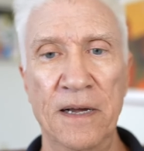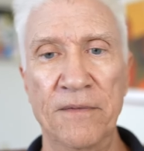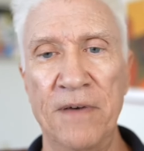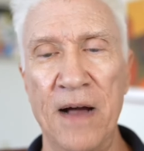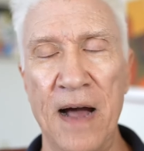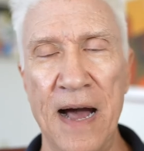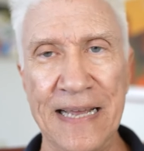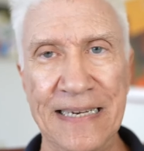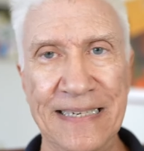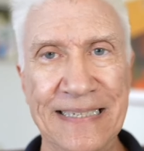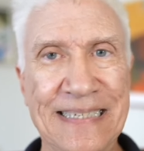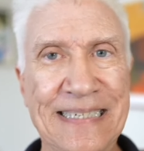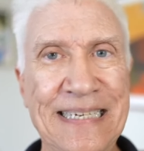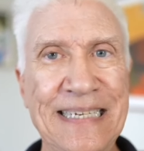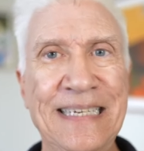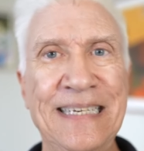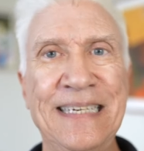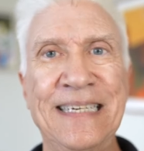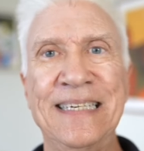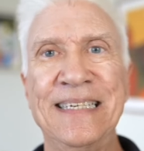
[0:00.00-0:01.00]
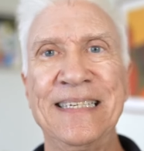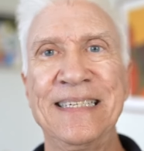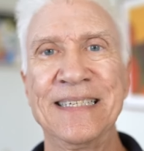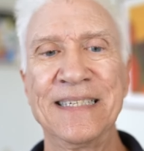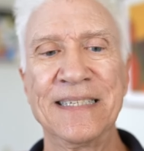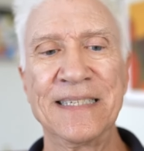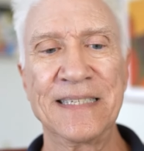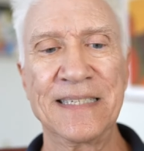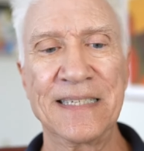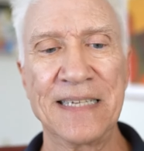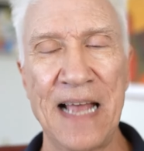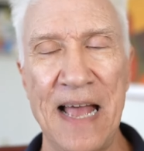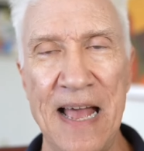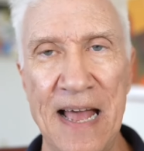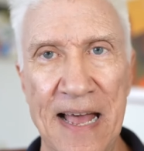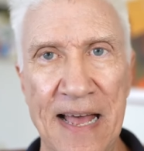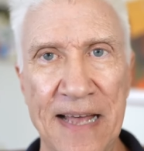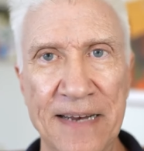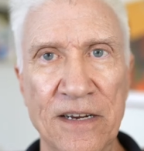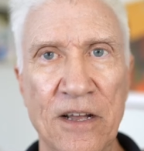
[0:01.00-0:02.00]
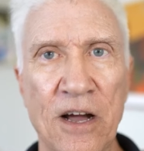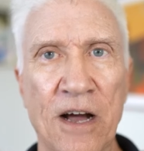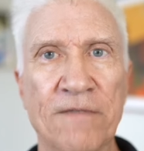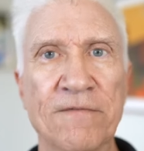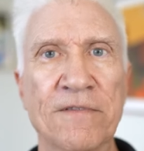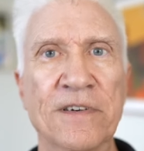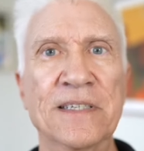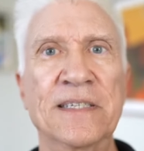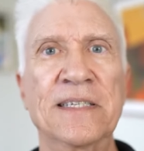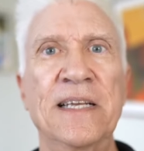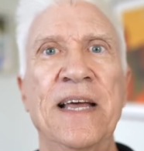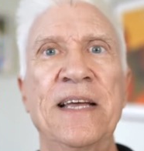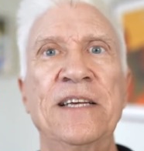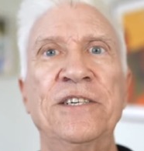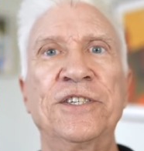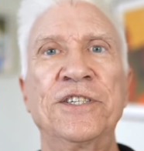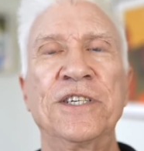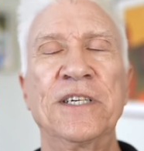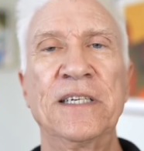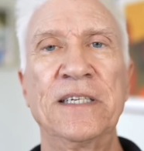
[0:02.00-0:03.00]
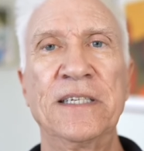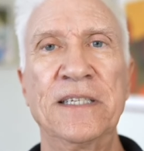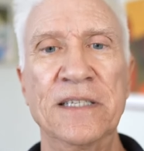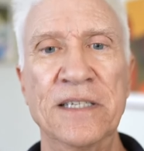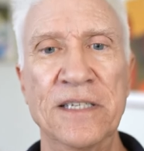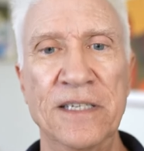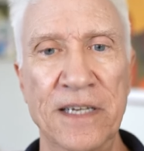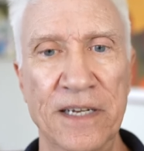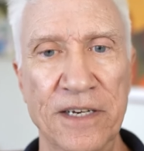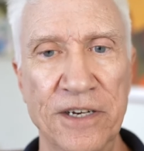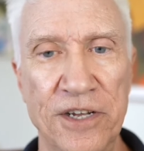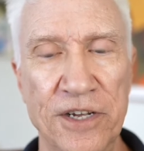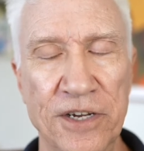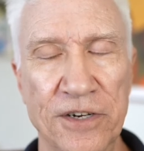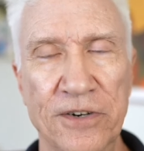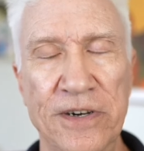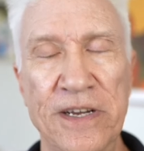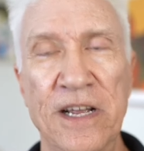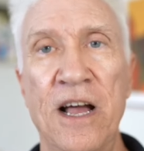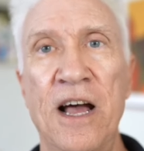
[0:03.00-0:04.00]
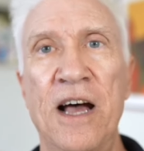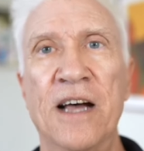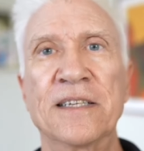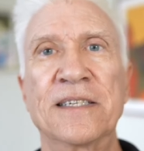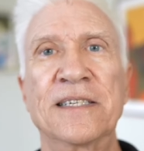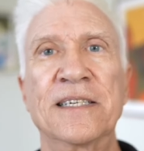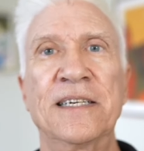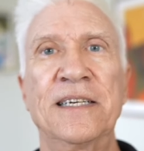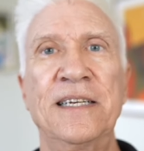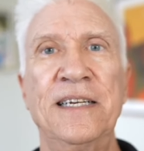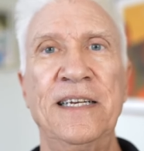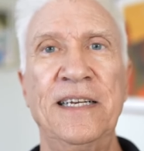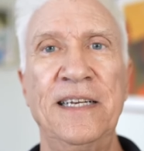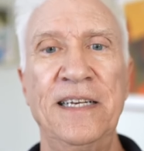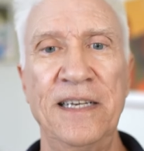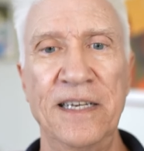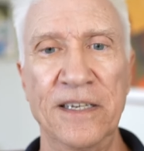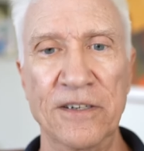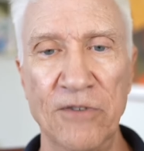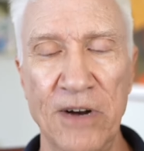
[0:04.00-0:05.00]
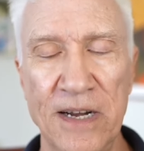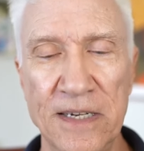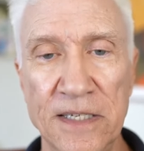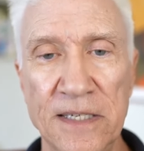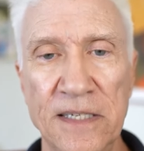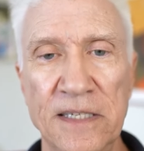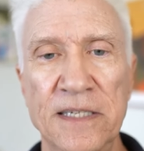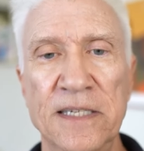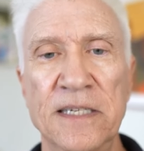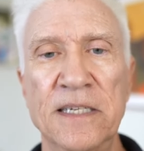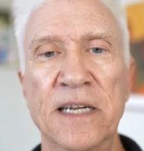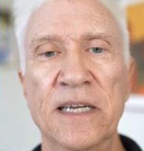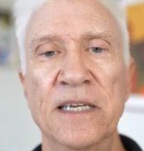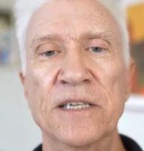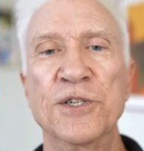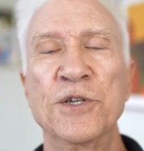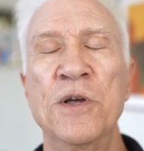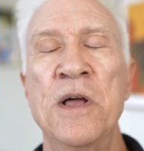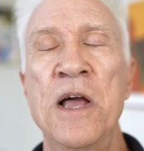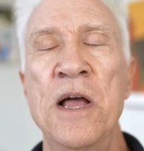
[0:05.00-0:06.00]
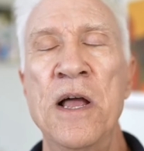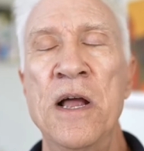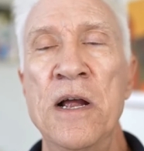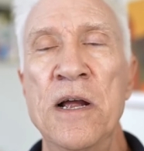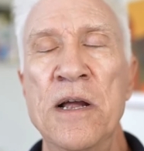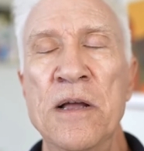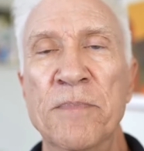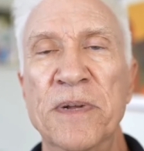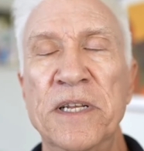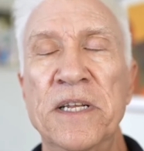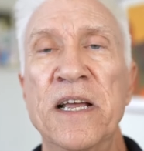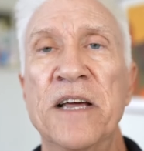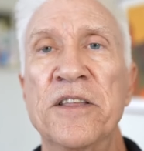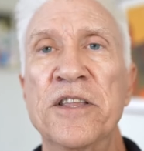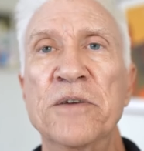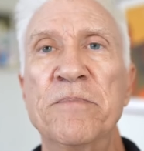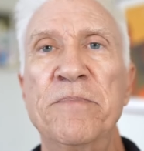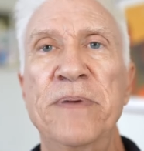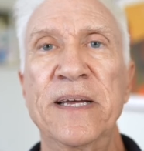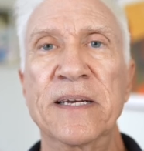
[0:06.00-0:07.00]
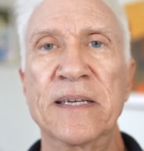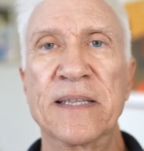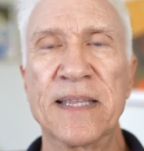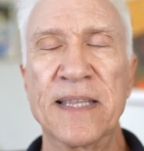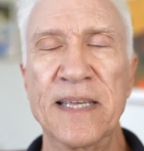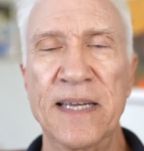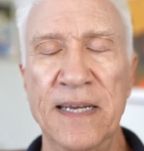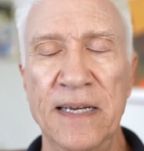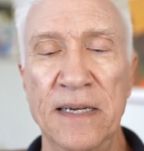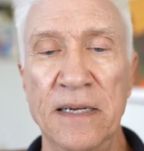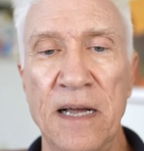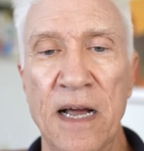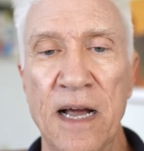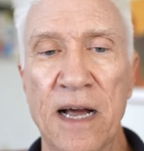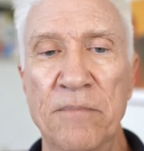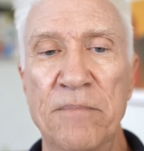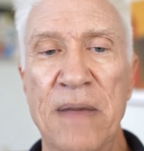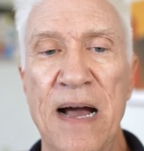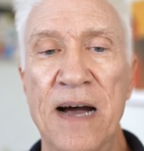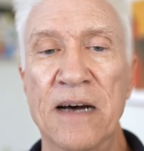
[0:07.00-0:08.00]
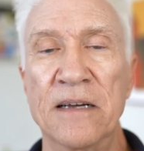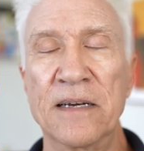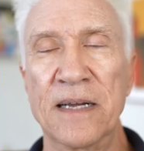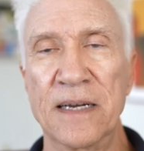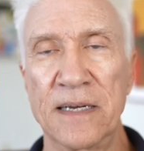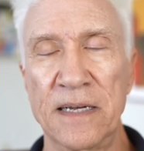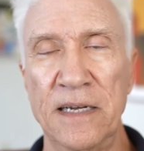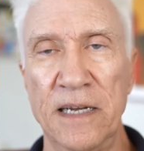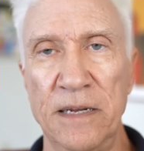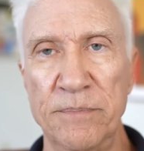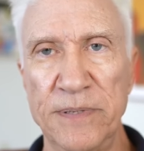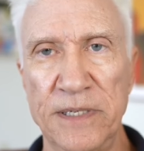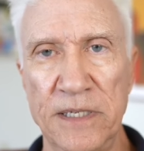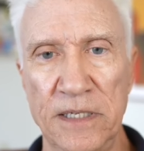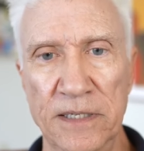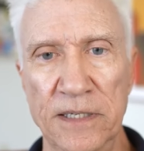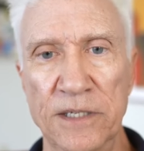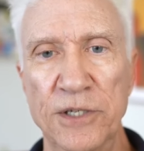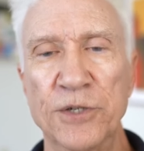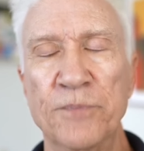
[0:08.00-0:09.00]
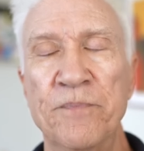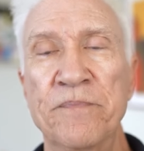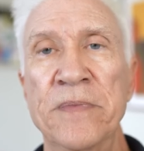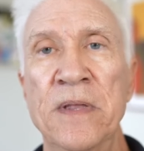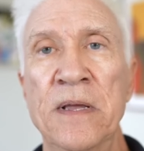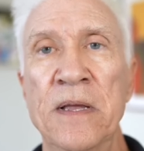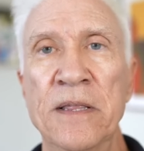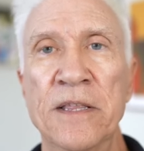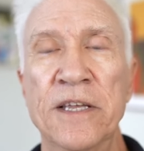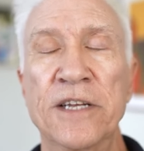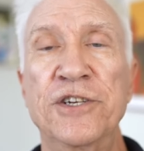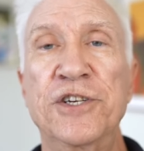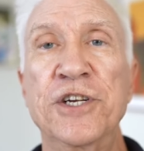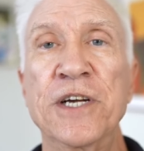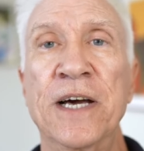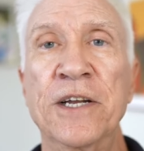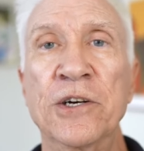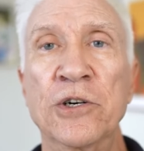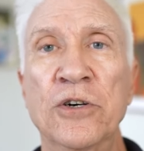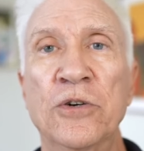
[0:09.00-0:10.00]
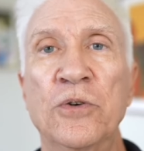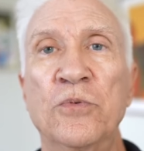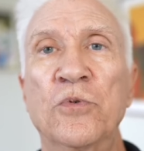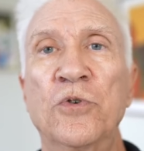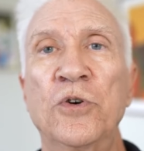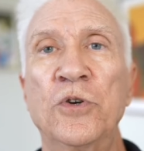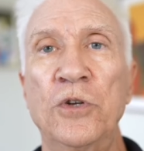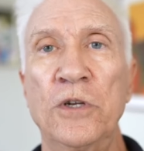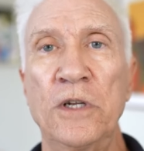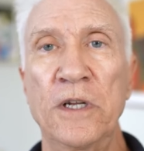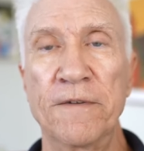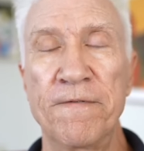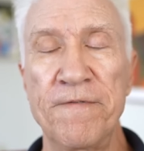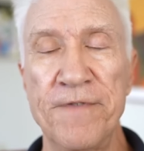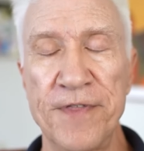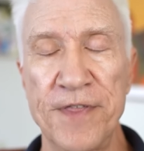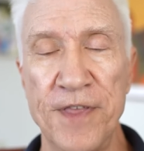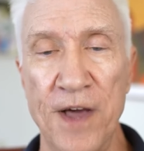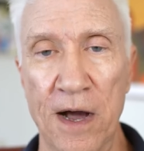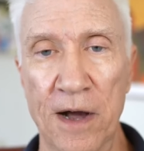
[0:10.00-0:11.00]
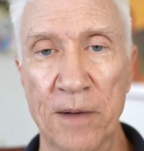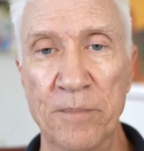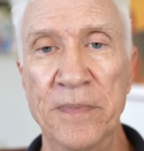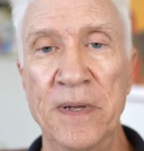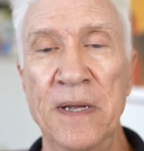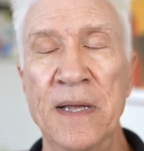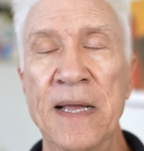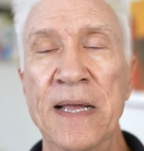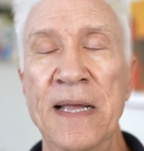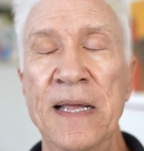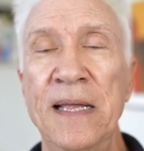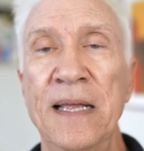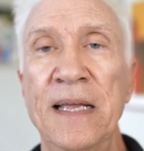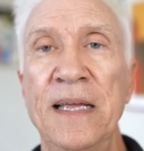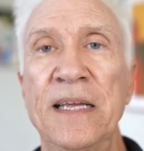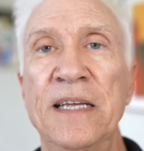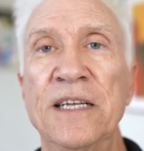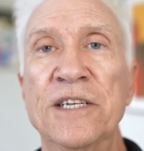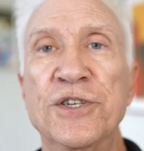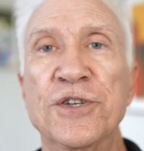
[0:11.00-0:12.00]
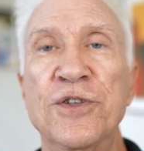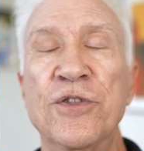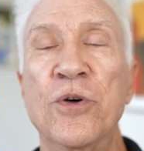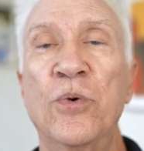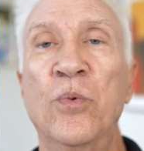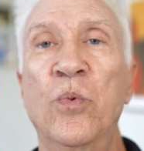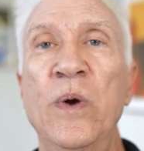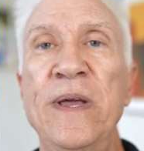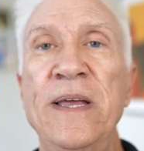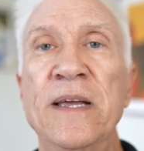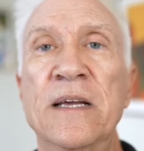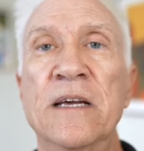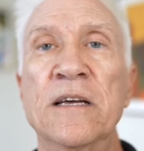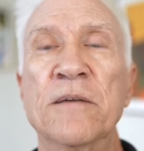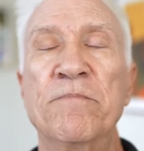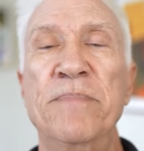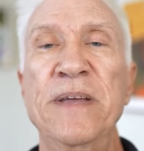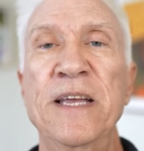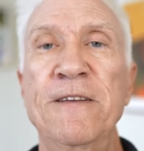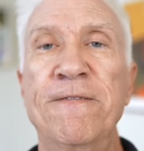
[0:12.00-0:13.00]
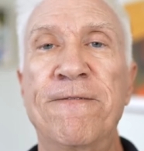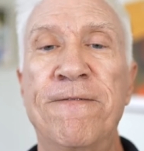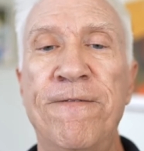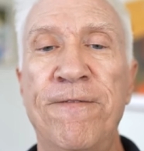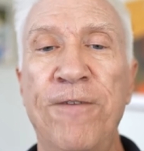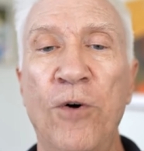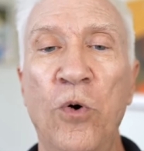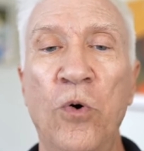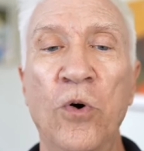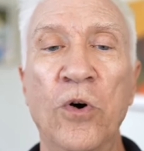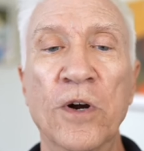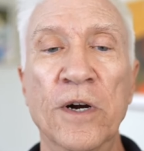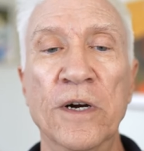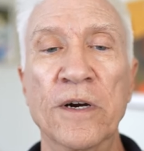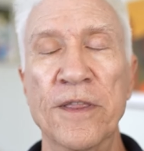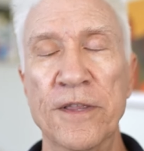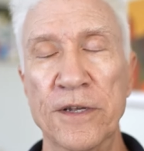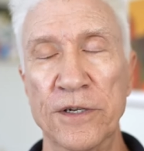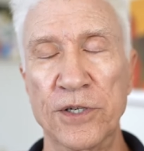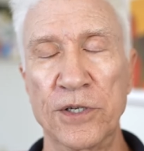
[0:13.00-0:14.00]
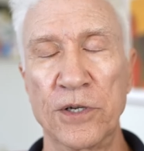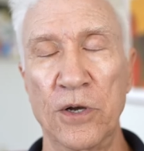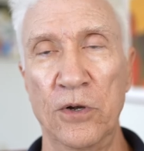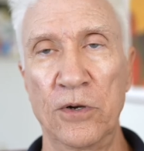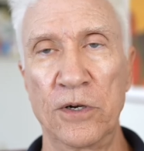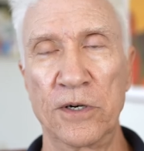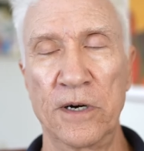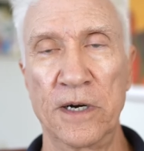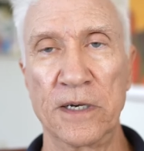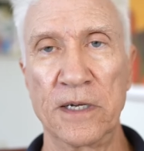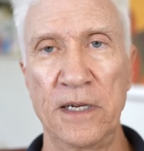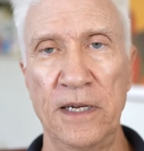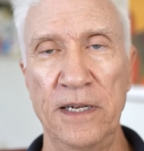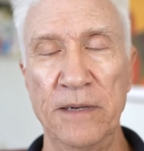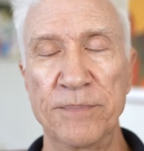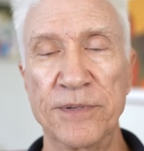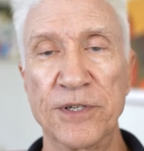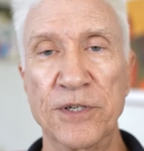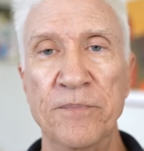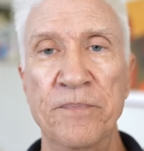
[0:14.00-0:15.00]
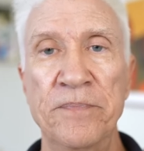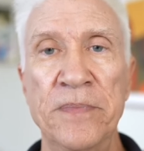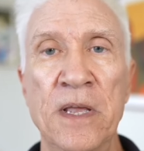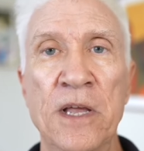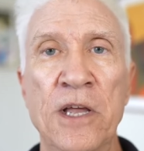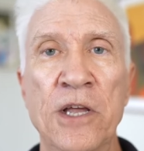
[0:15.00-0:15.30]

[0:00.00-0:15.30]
ideas and conversations and curiosity and restlessness. But the other big thing about eclipses, the general rule of thumb is the week before the solar eclipse